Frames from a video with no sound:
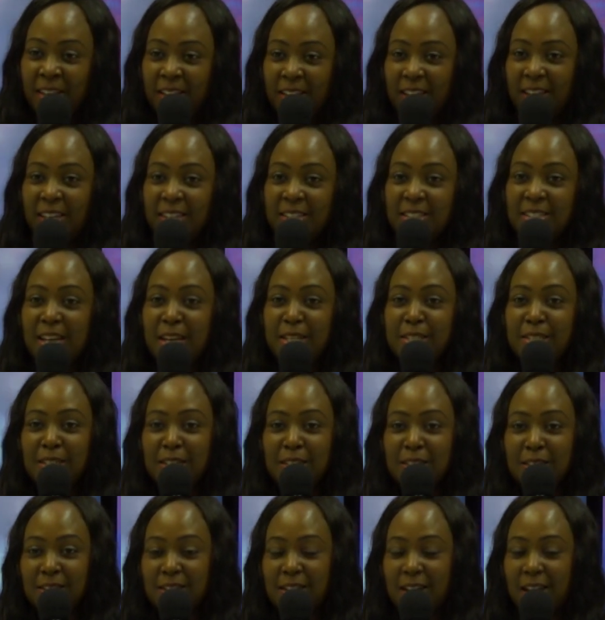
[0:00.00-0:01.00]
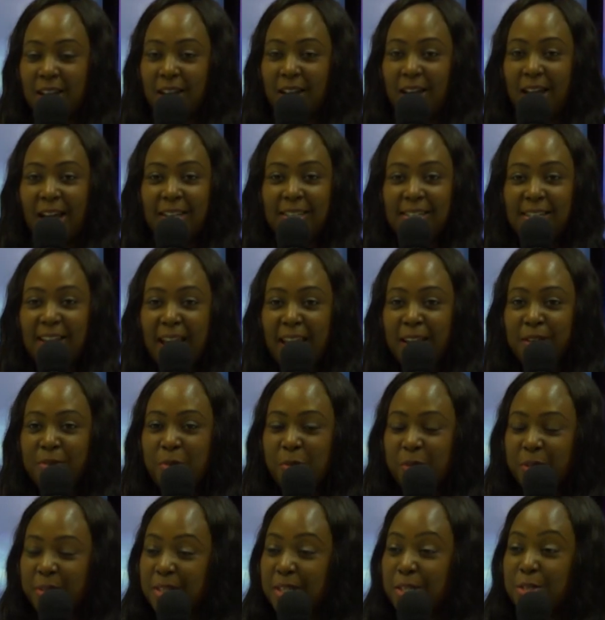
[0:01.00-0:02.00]
It doesn't align
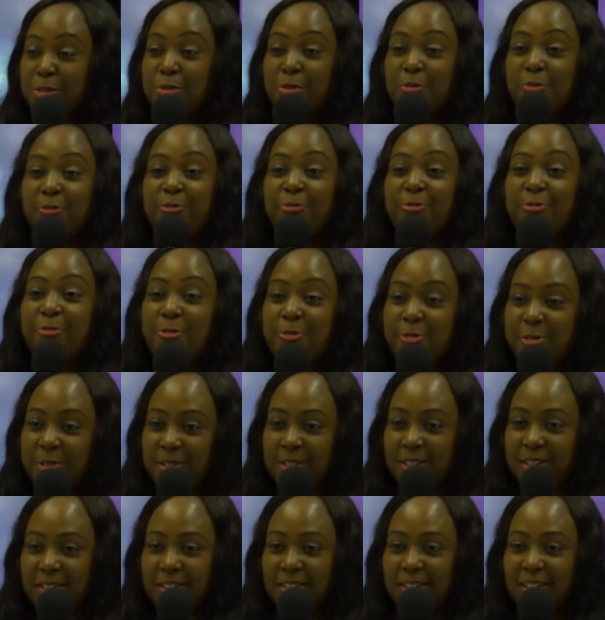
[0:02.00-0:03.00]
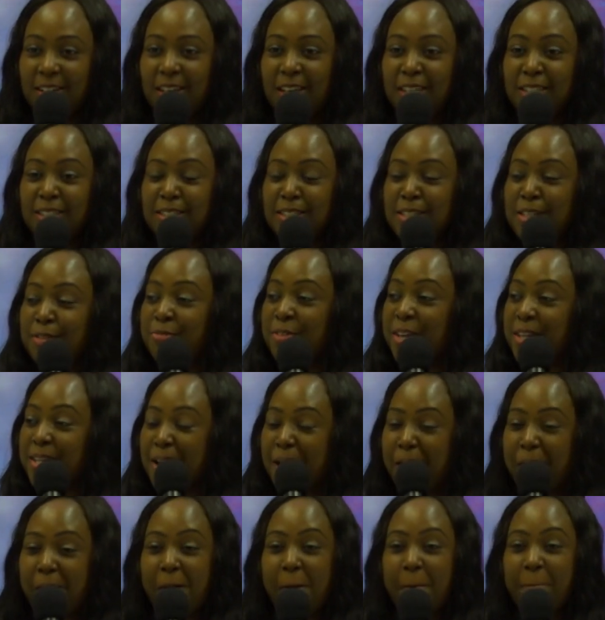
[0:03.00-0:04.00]
only to food. It's even
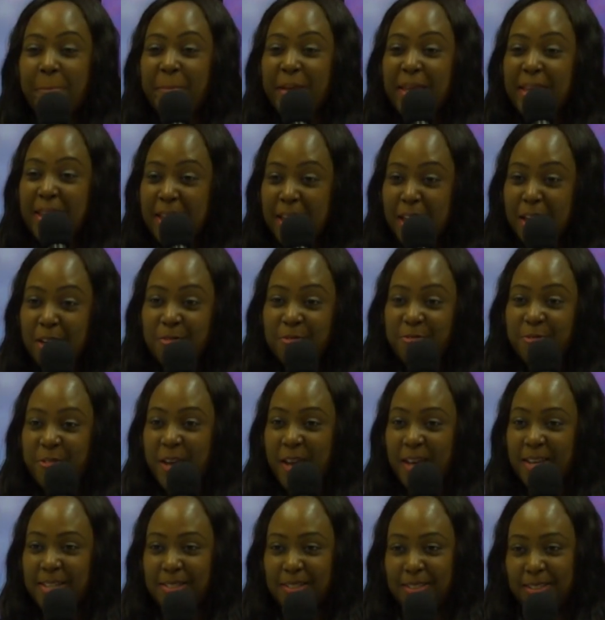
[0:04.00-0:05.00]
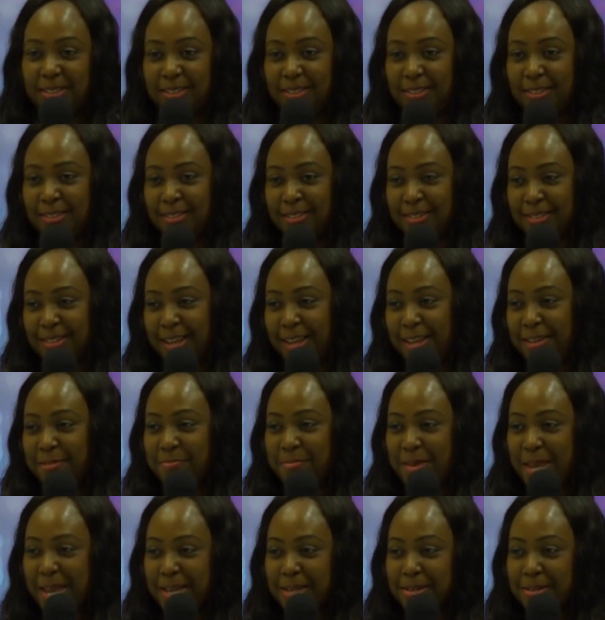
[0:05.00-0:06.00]
our behaviors.
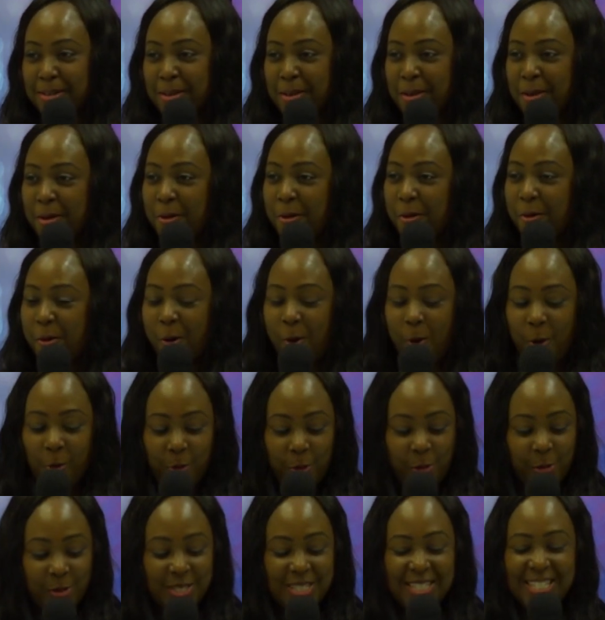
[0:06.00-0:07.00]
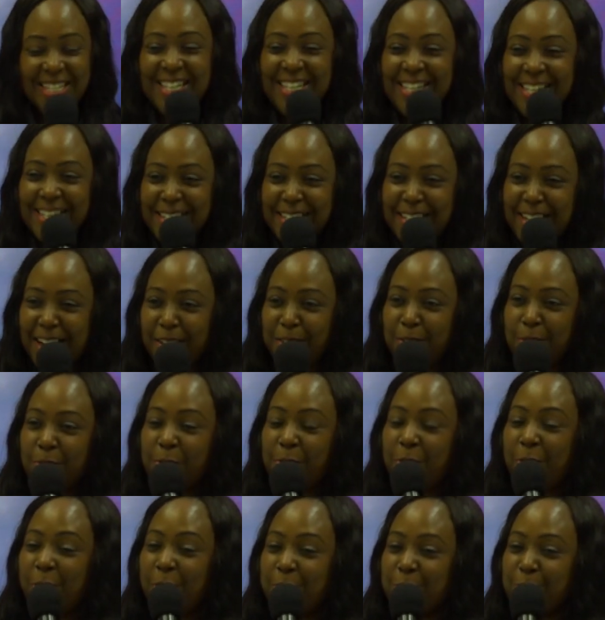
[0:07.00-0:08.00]
Amen? okunyiga, you
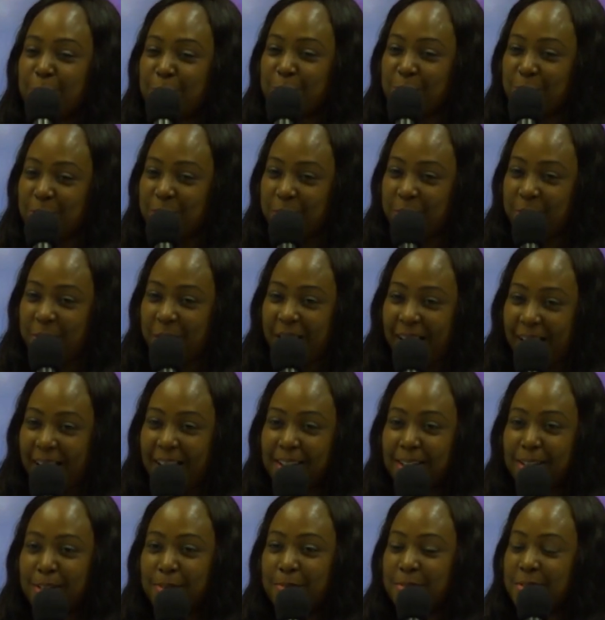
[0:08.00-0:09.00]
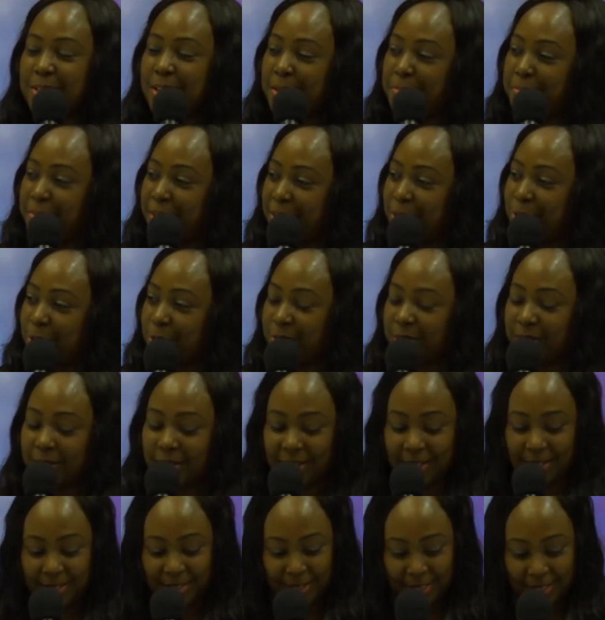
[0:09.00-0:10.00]
control your anger. No gamba echo
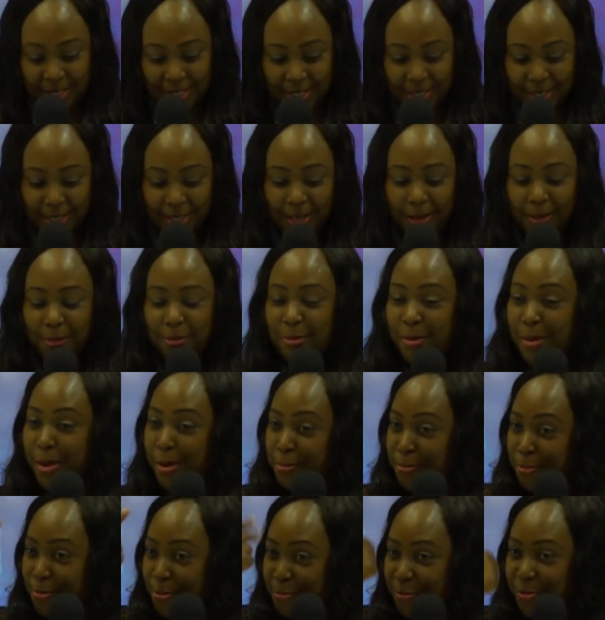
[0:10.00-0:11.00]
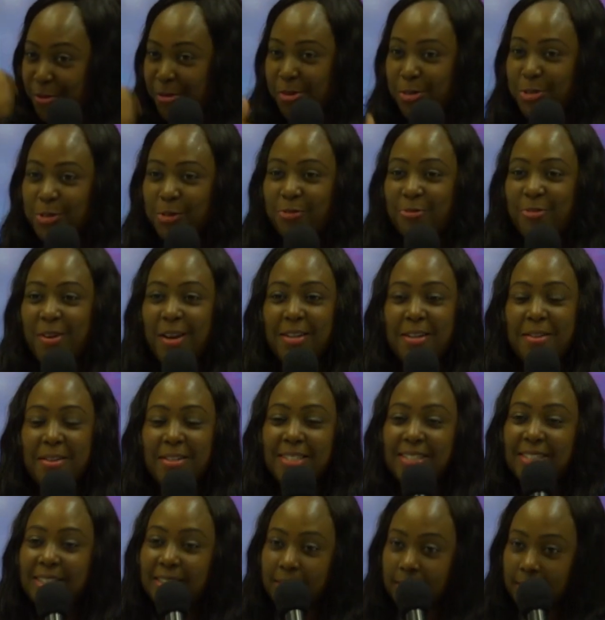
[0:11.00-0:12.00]
kansirike. Ugoya no muwe chukubaga
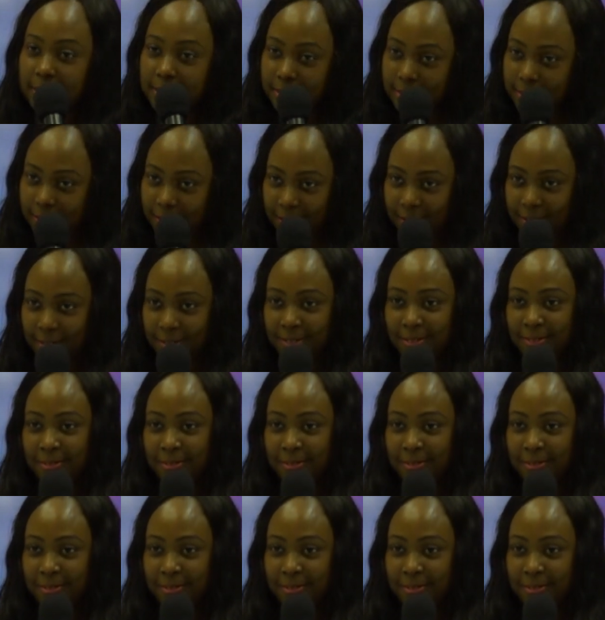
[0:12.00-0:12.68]
wa sirika.